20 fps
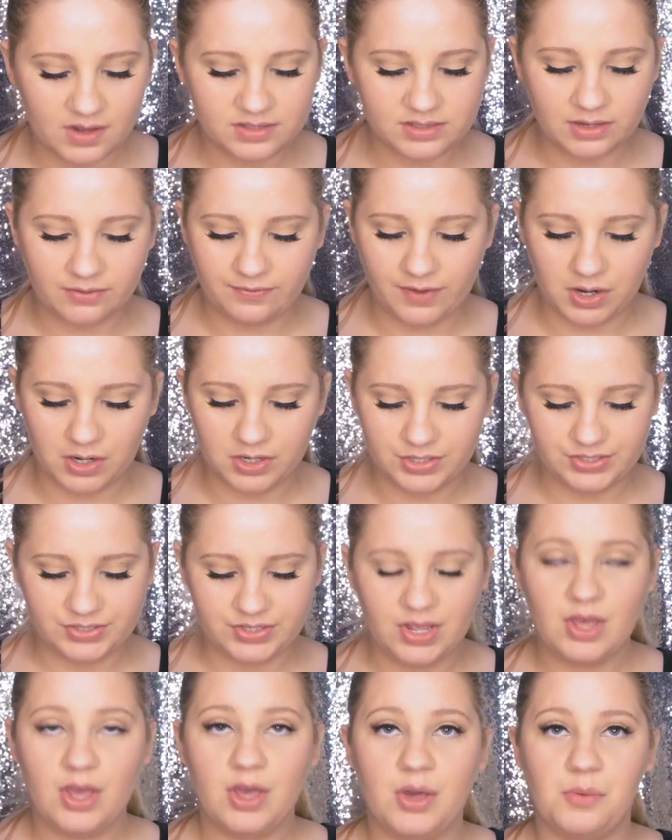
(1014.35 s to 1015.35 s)
So first,
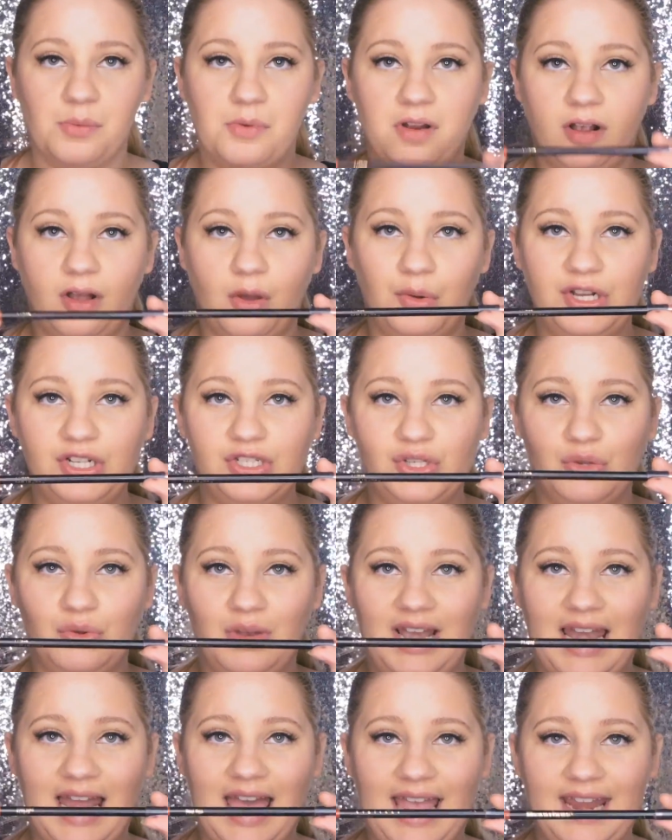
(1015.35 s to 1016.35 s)
we're going to
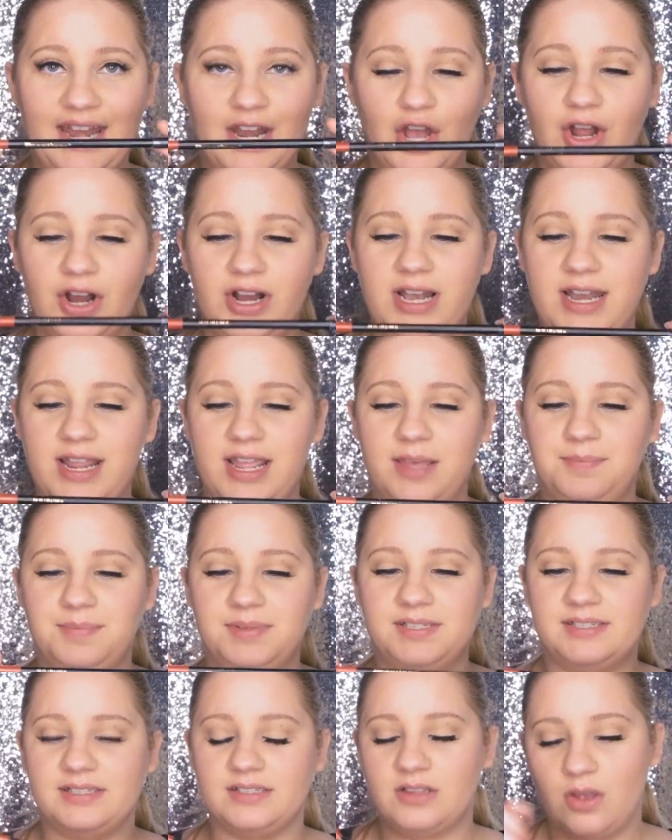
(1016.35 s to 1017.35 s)
line our
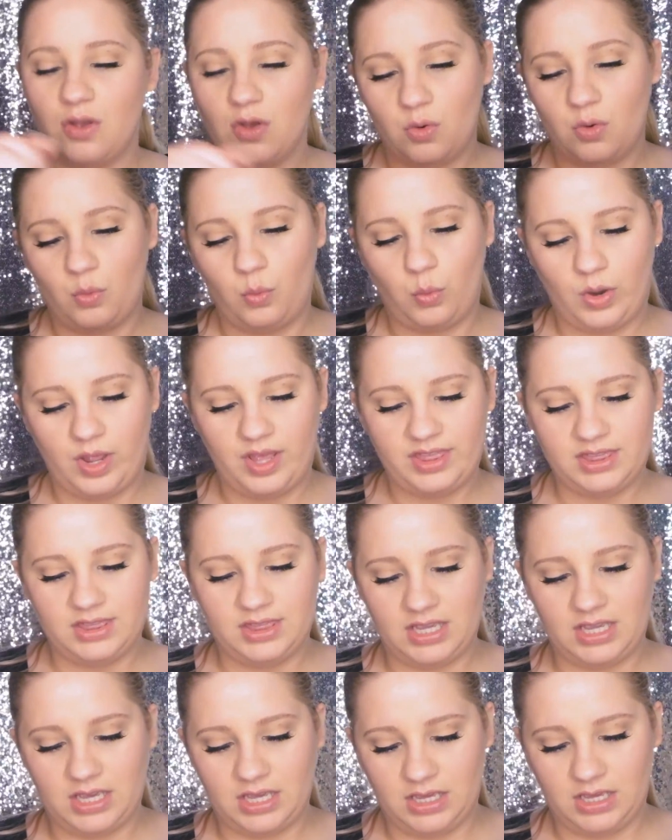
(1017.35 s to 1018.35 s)
lips with
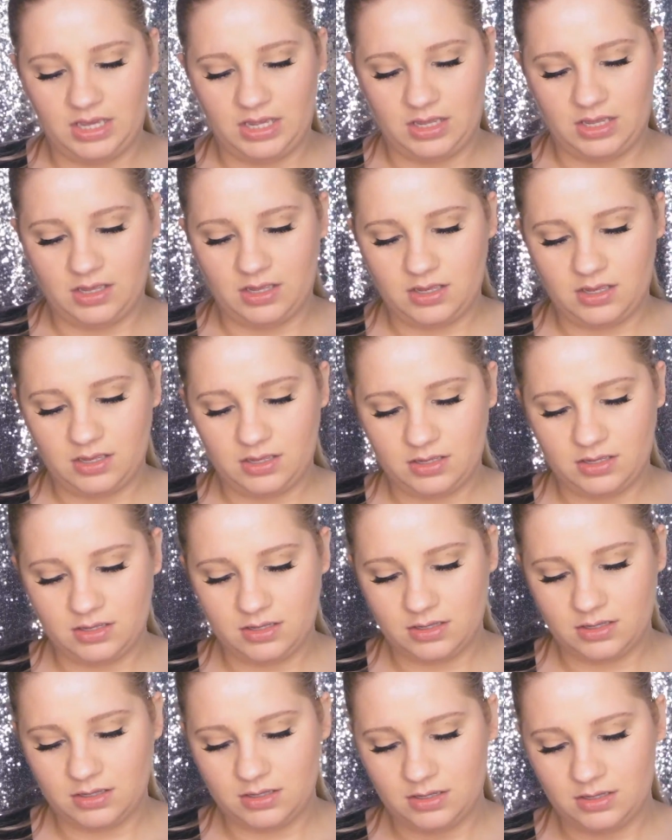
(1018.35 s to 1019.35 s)
the
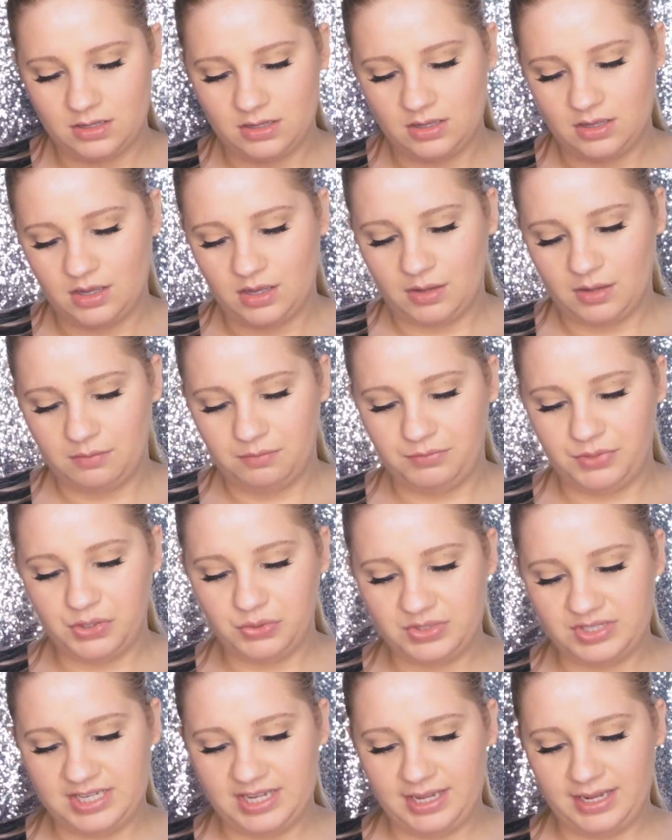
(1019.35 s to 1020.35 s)

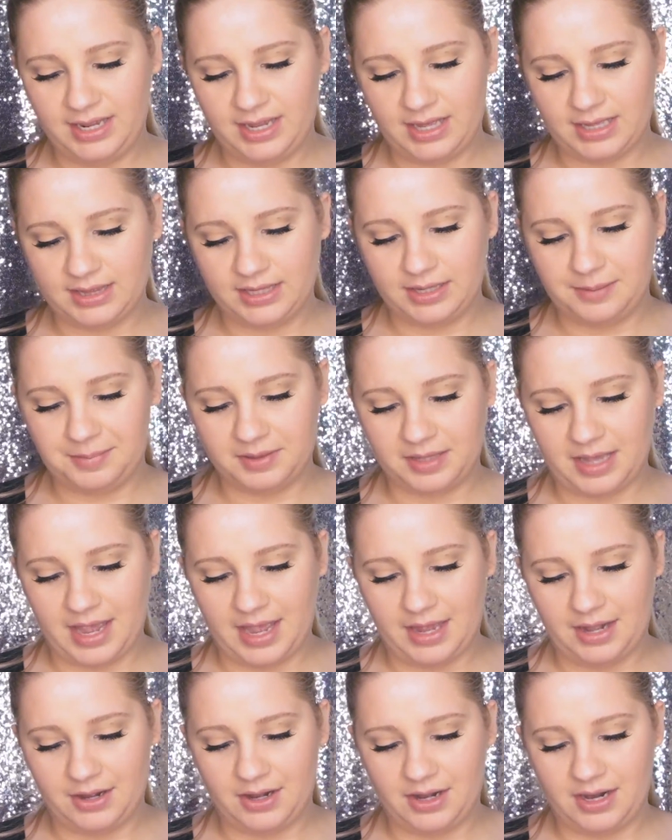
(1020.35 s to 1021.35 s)
Beautique lip
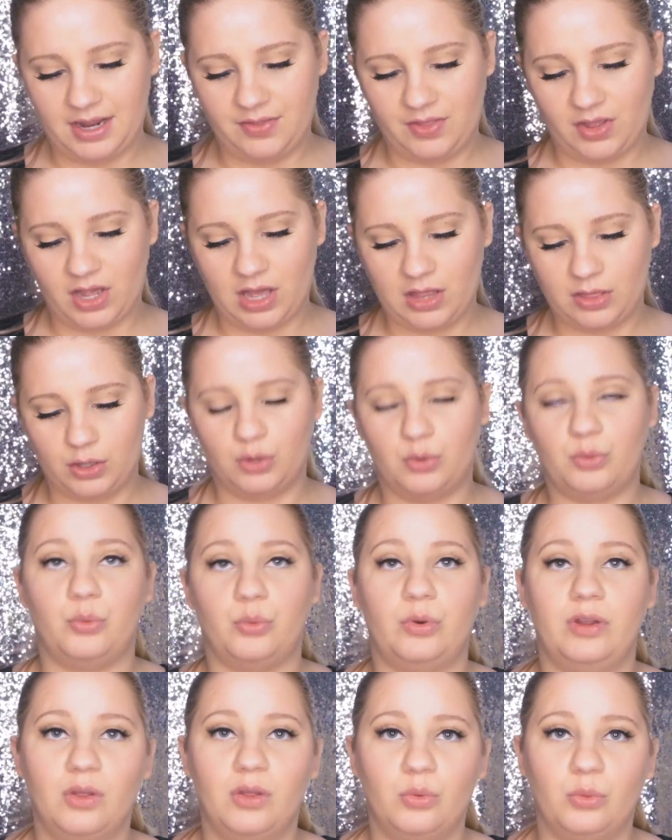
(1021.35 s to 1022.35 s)
liner in the color
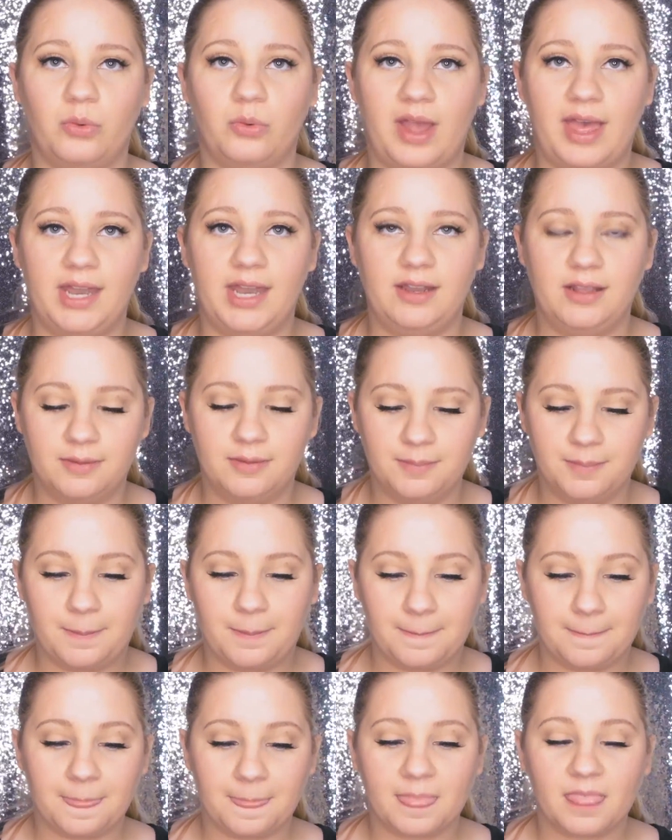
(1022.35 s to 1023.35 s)
Real Red.
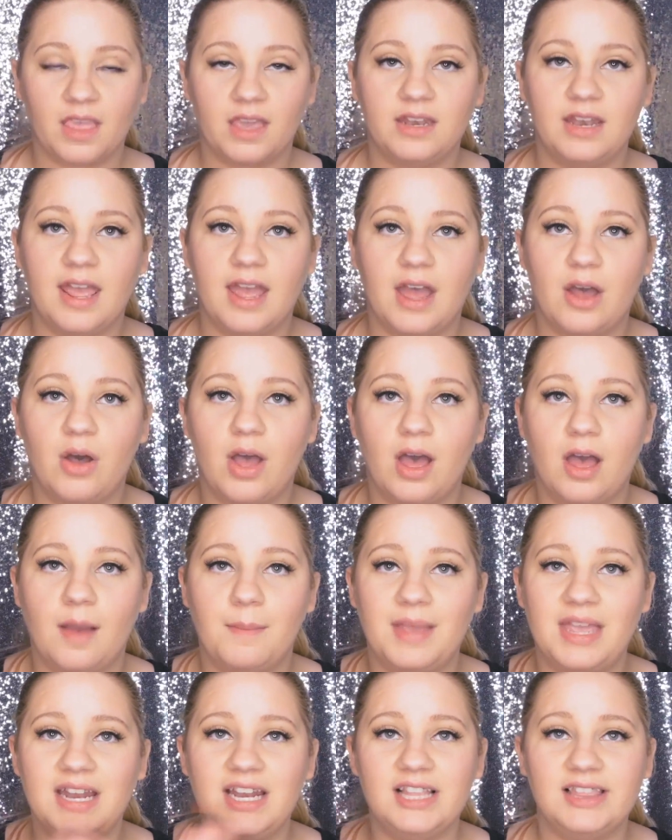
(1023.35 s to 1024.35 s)
Now,
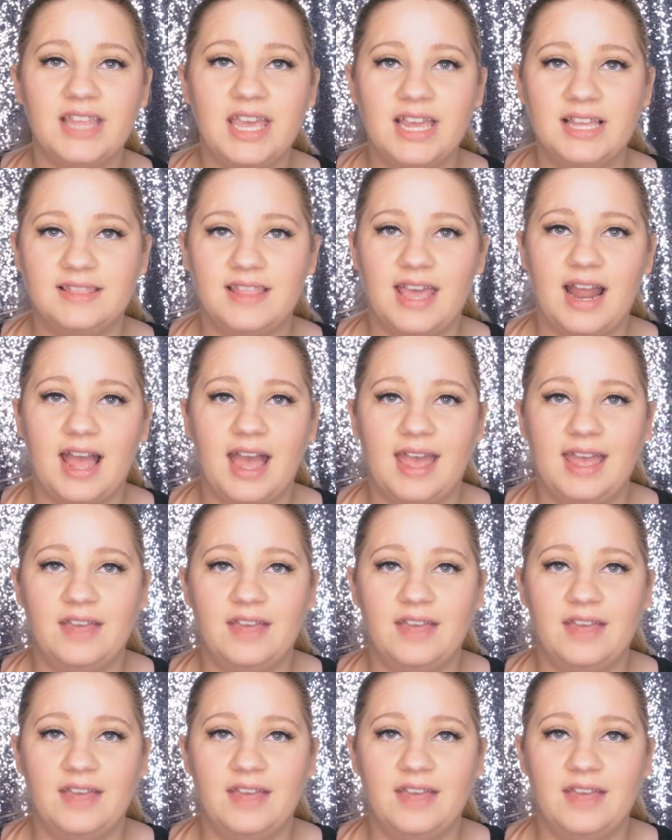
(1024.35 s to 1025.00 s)
anything that I